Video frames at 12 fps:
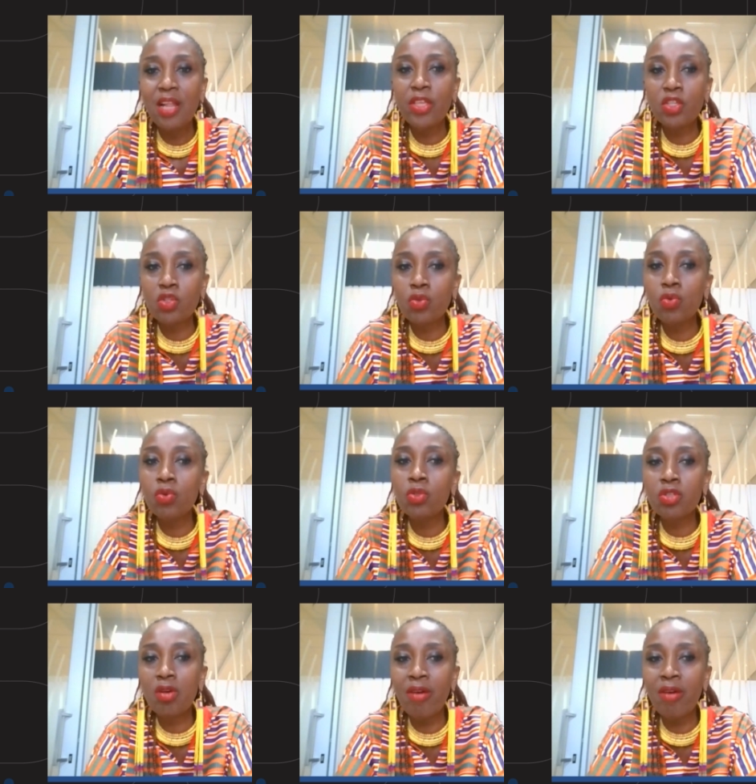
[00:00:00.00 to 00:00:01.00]
the
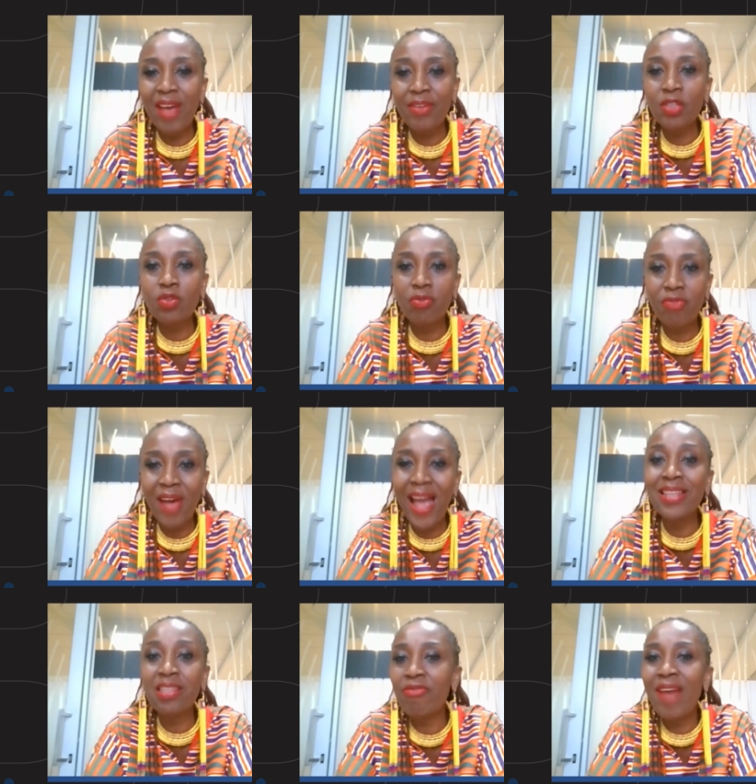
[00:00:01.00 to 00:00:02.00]
schools of having to
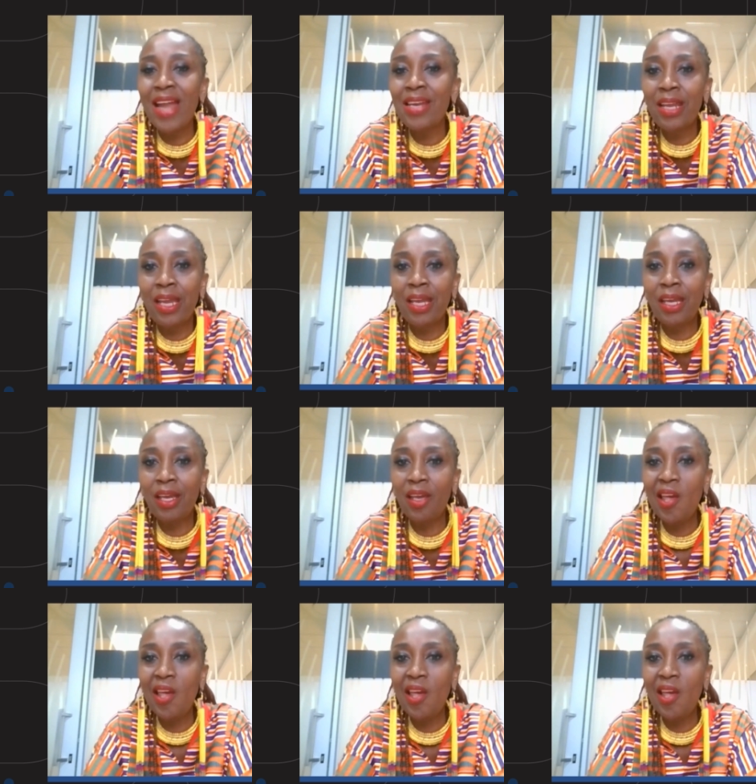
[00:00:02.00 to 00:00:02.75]
find the funding